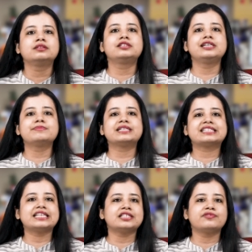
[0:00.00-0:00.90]
The team
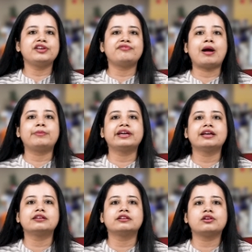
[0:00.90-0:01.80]
successfully
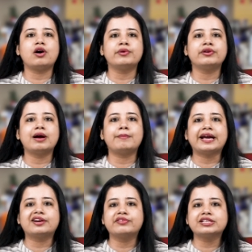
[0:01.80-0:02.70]
fabricated a glomerular
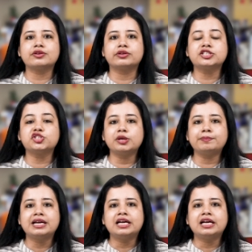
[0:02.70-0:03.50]
microvessel on a chip